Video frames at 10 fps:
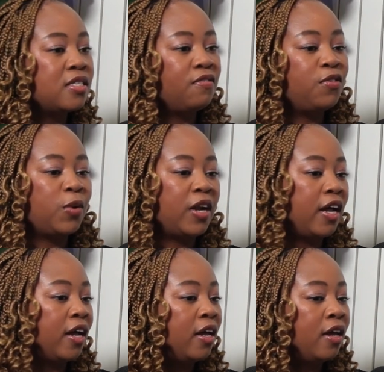If you want
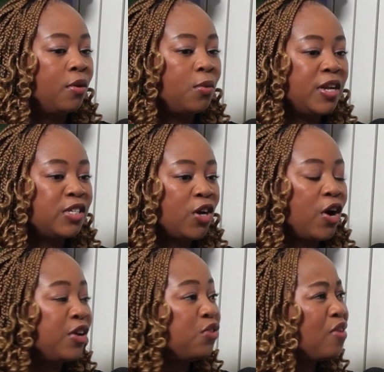to rent a
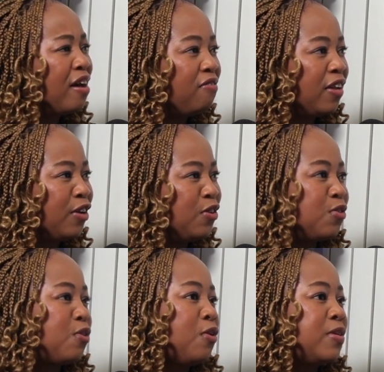car, you're traveling, you
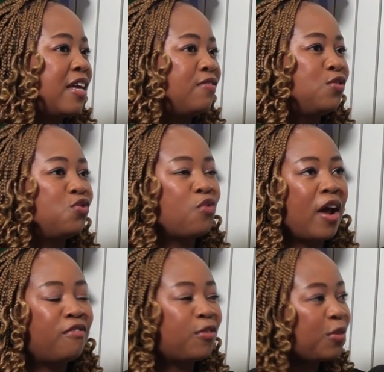don't always have to
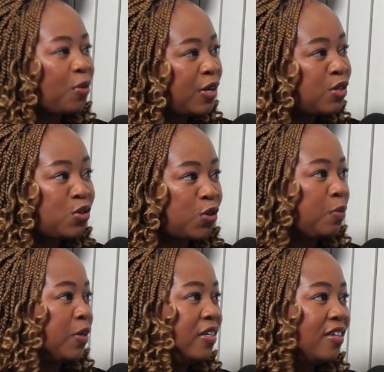drive all the way to
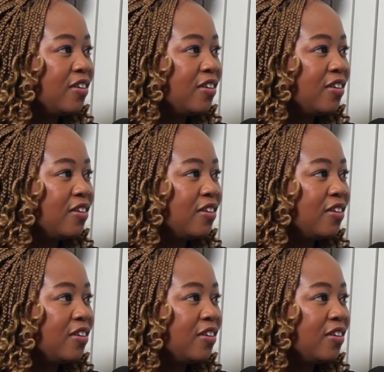Durban.